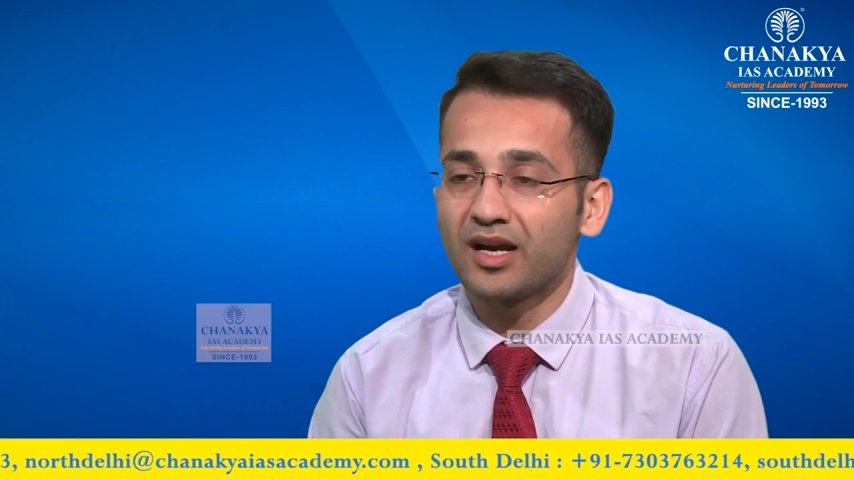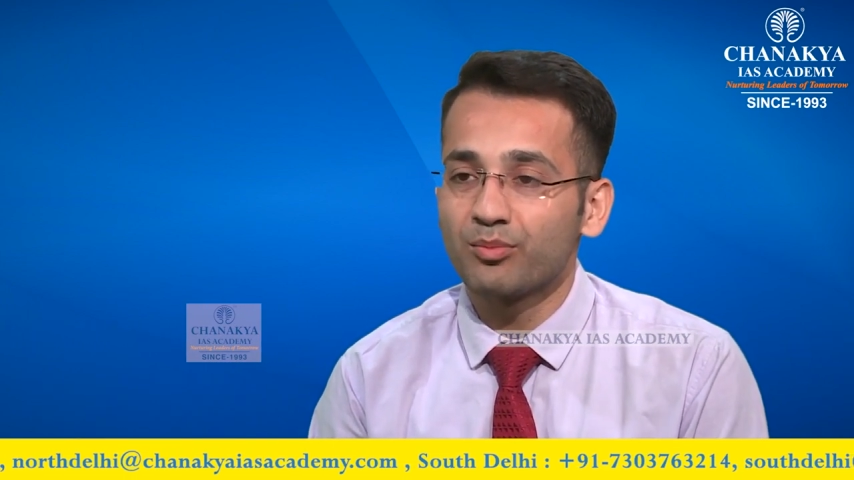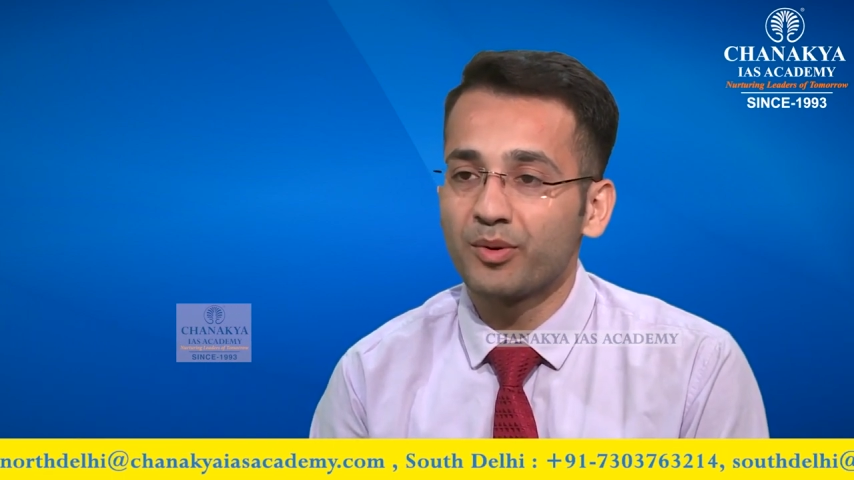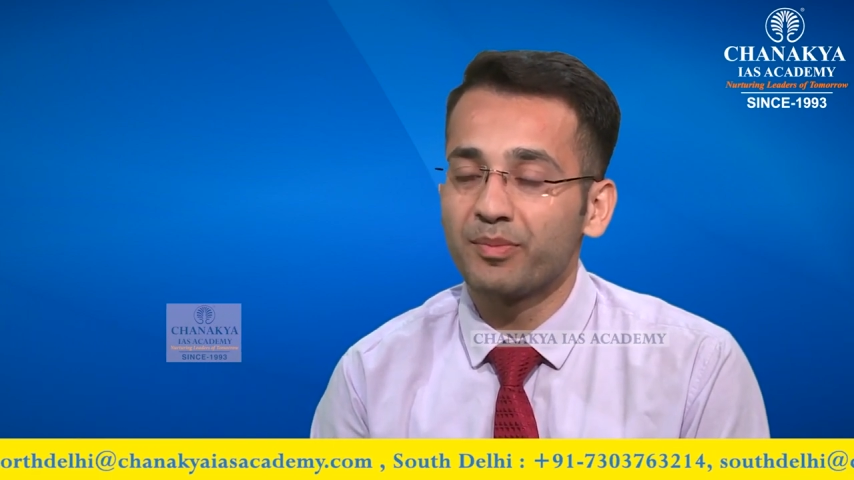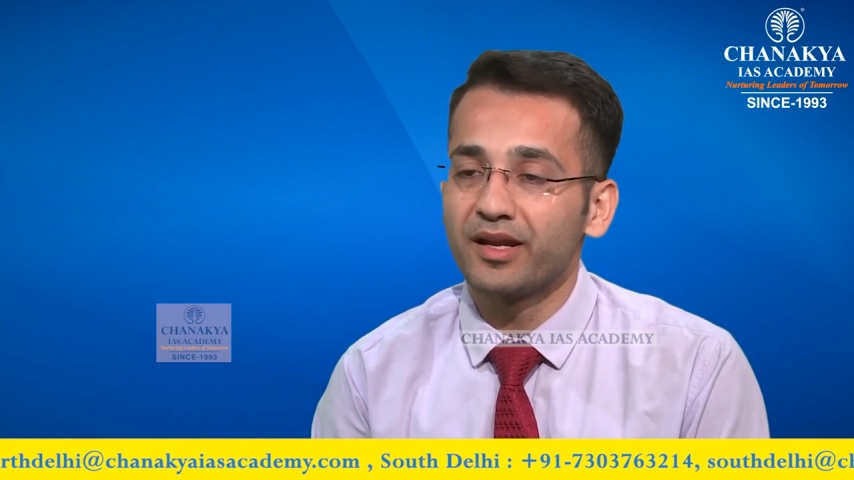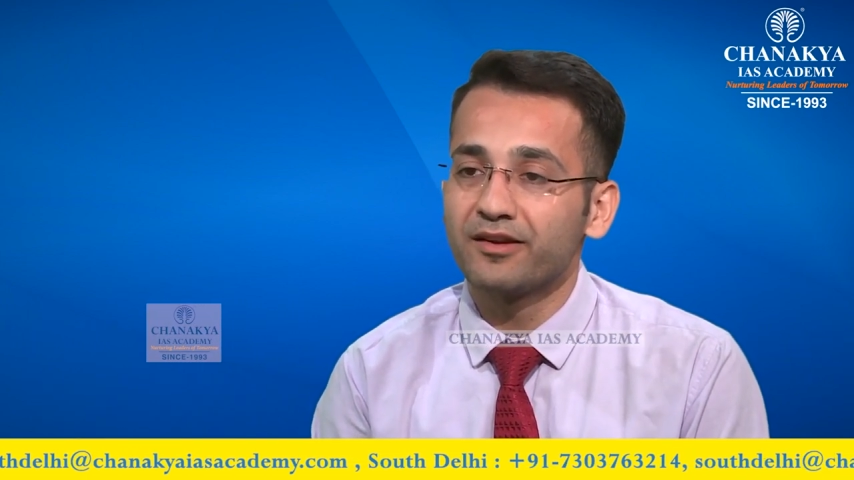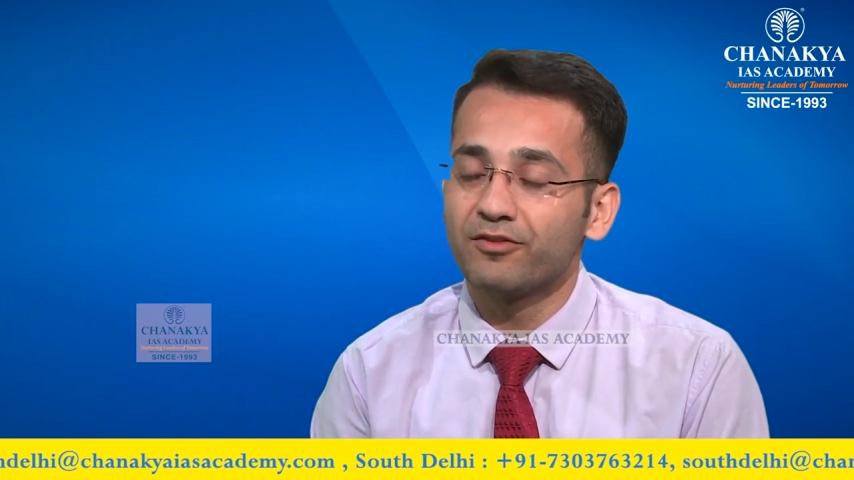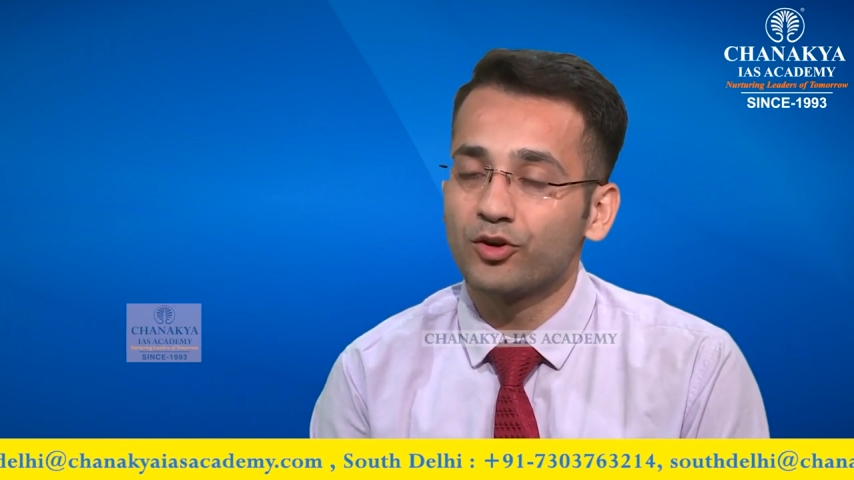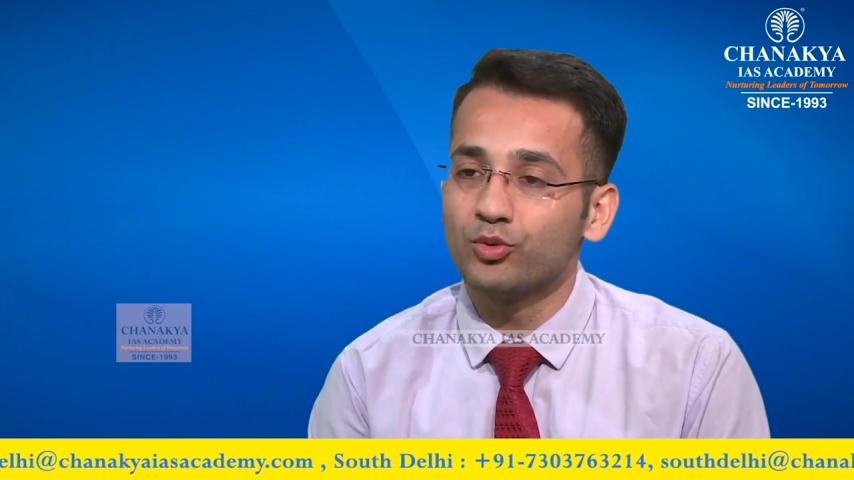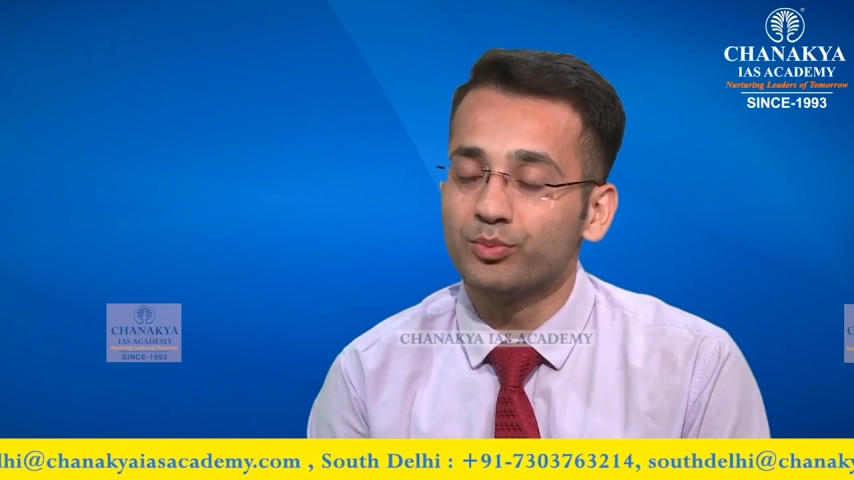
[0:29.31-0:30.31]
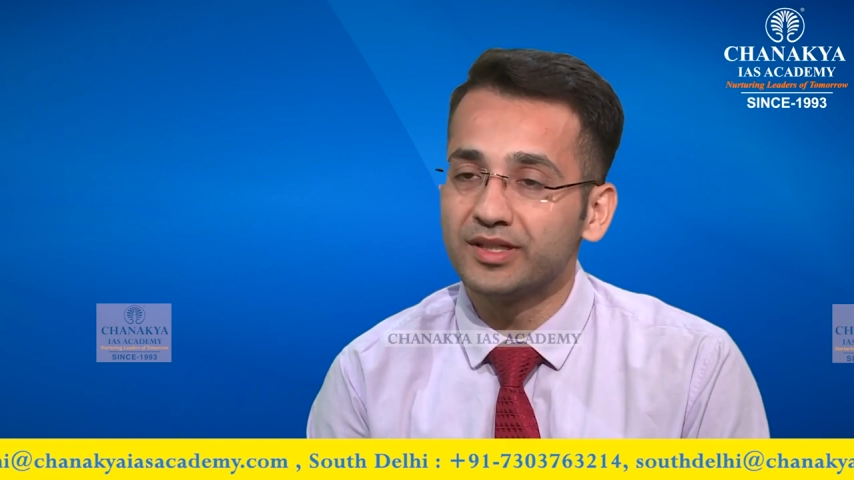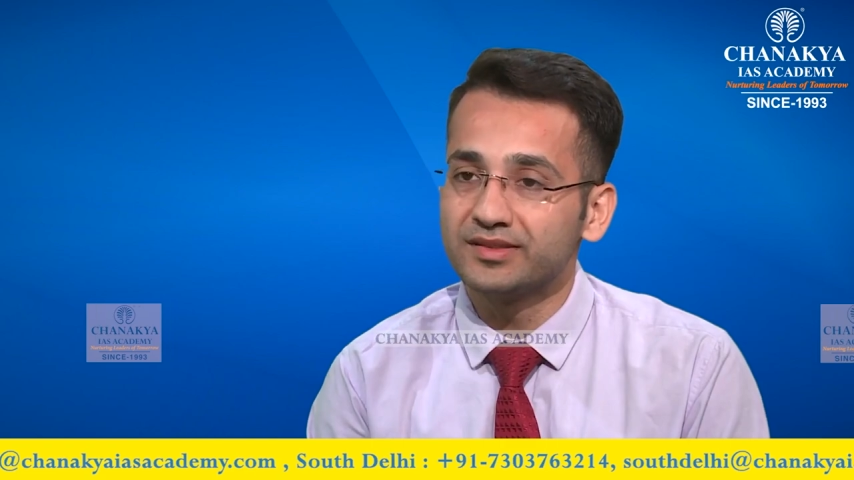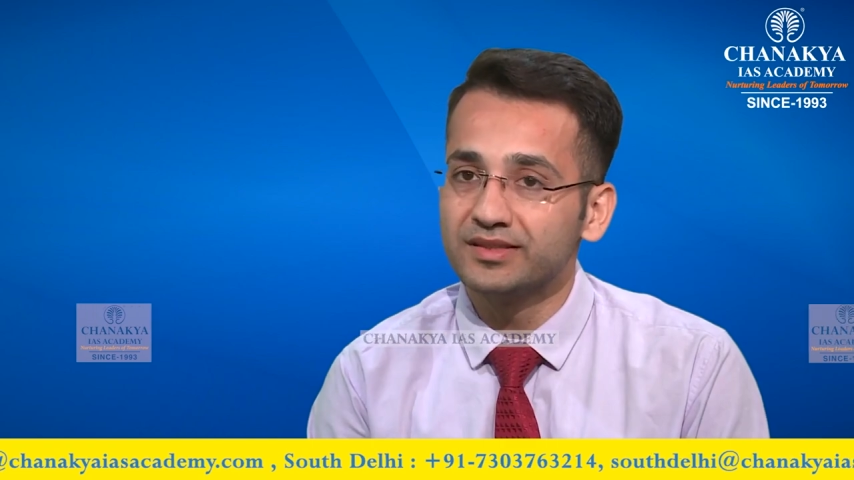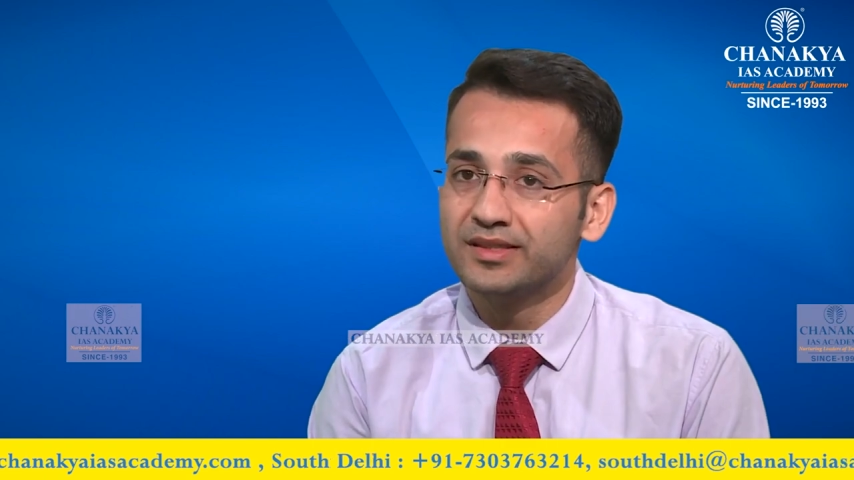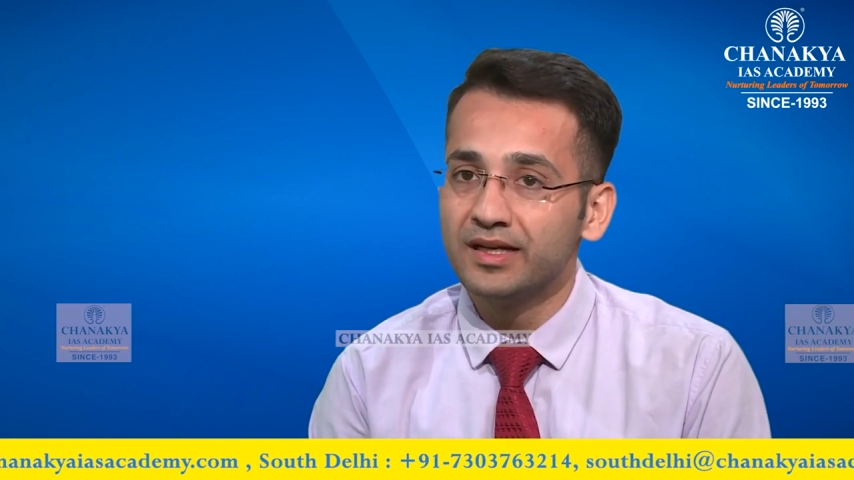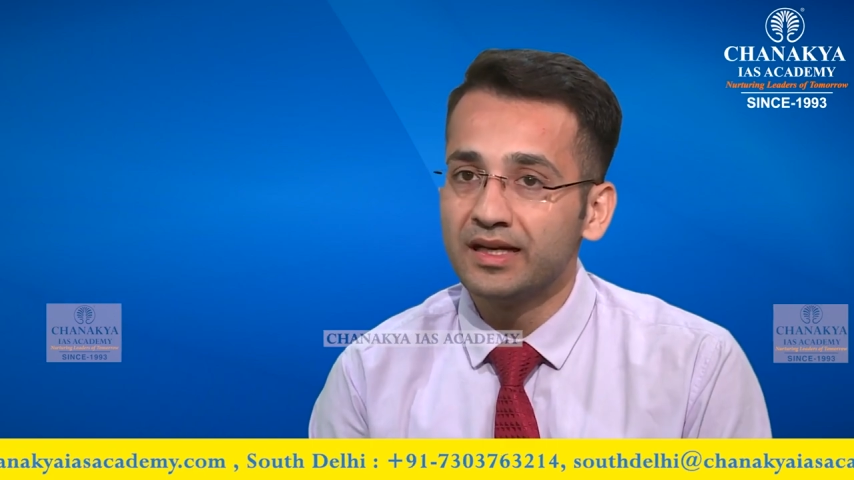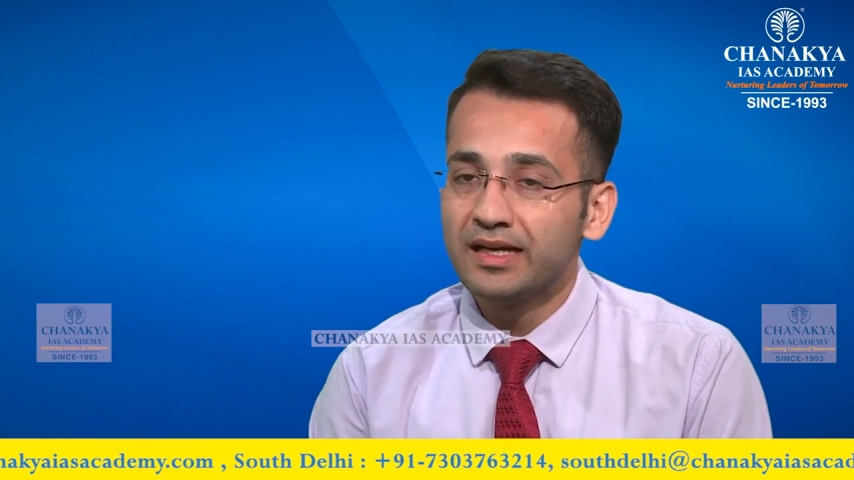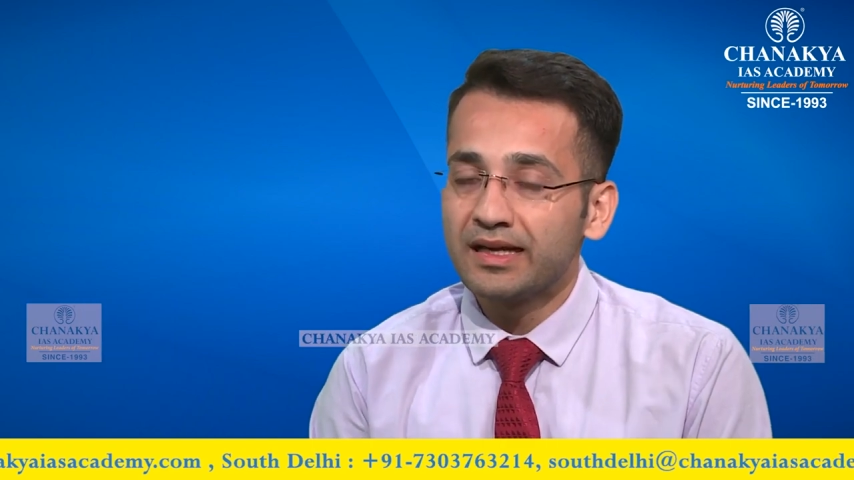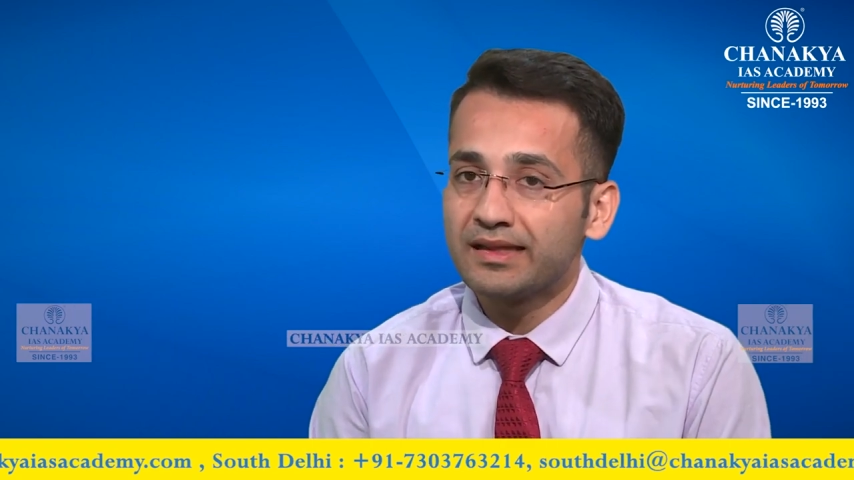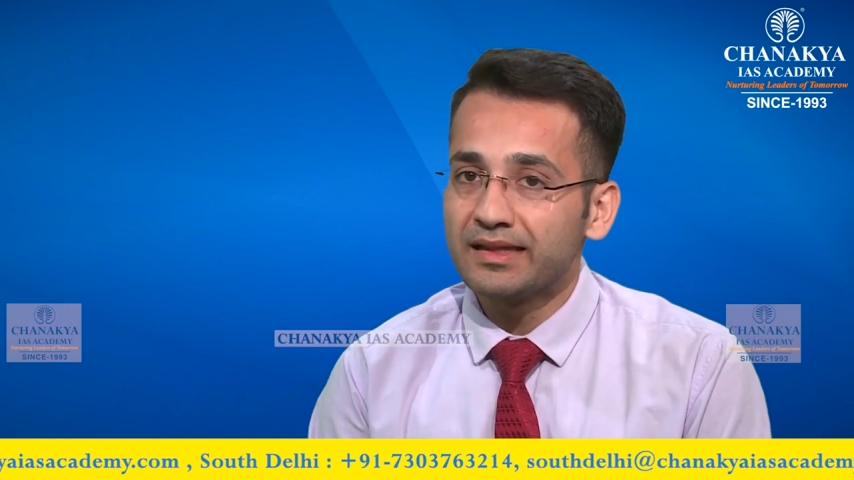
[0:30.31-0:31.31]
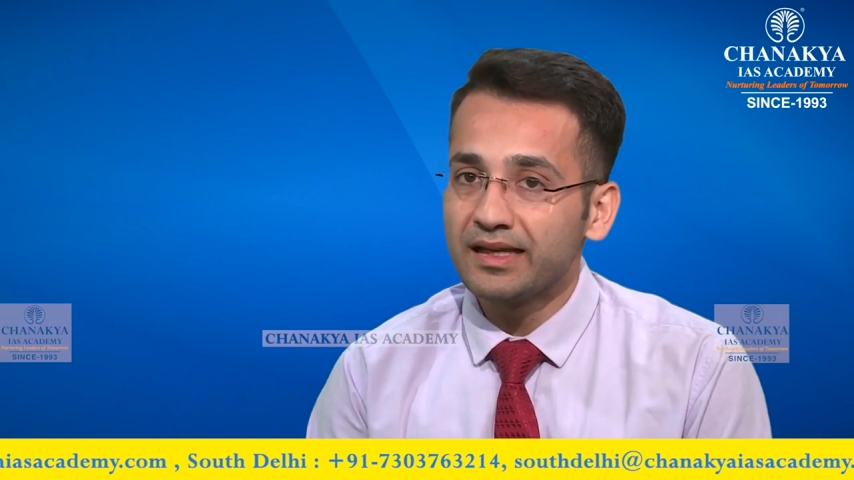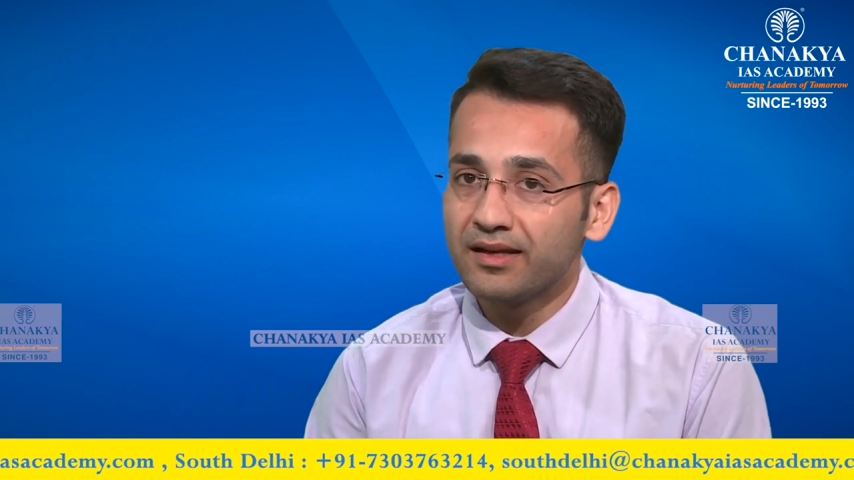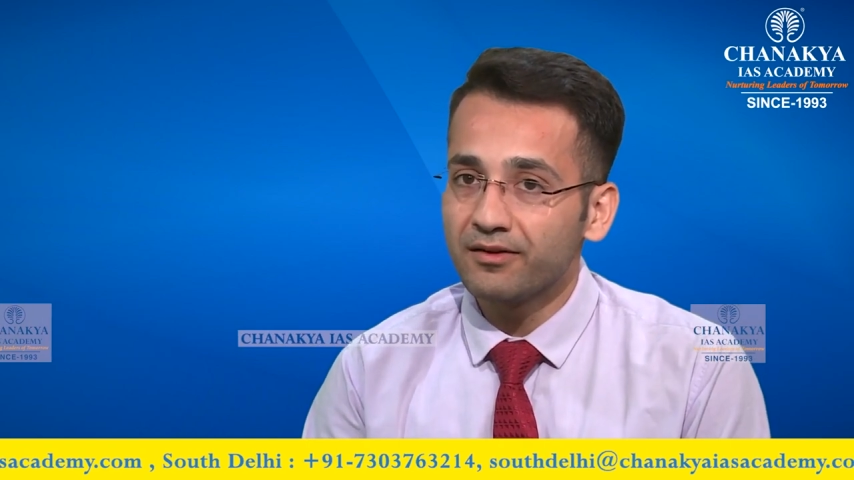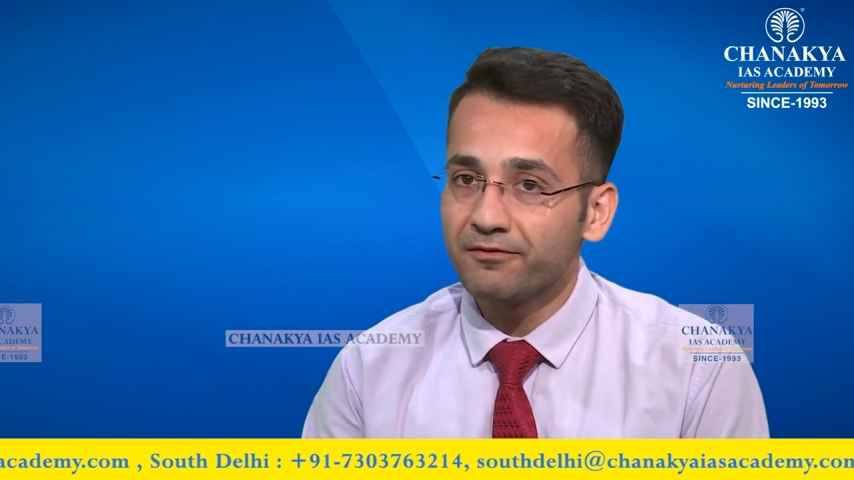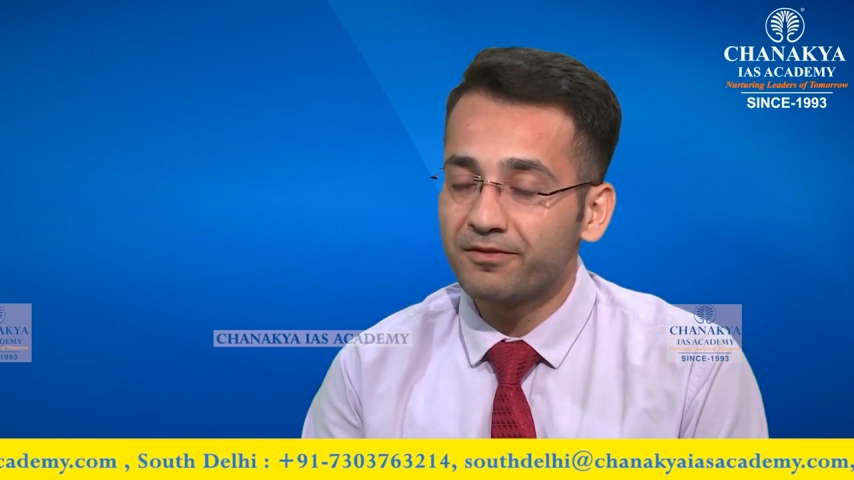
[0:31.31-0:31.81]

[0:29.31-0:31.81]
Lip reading: start preparing for UPSC. Then